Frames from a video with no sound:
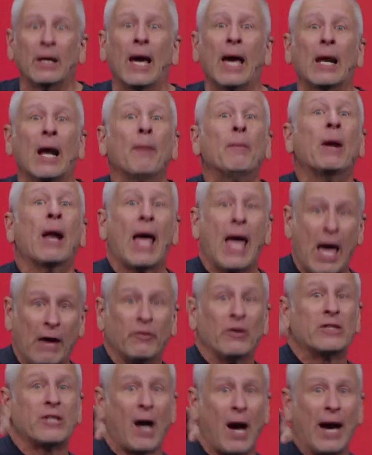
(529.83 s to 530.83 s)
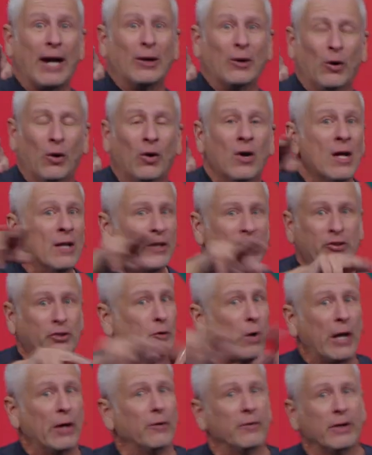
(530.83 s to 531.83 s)
And I'm going to have a title that's
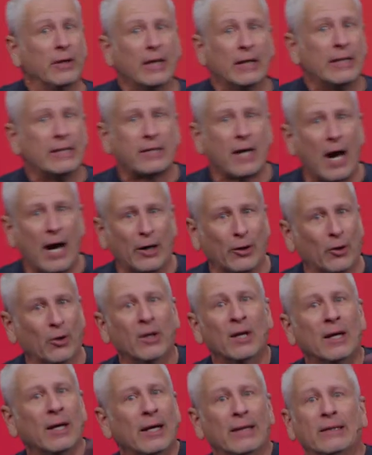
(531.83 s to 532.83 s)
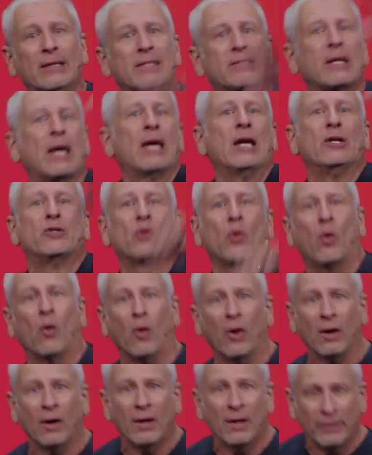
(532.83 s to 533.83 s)
greater than any title in this age
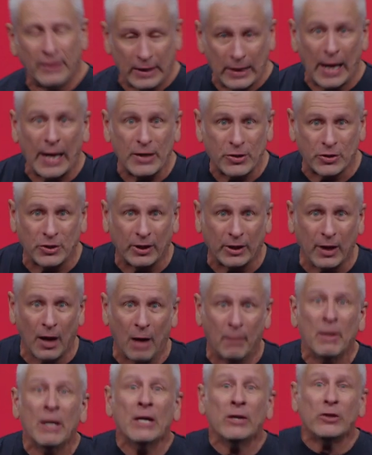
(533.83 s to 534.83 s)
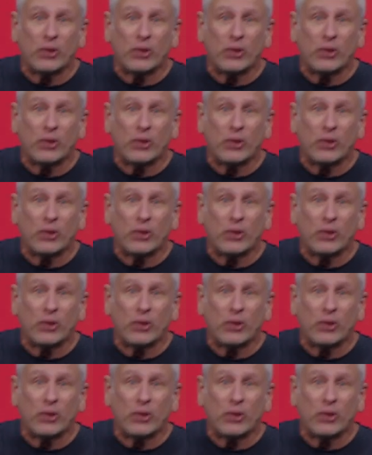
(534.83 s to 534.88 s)
or the age to come.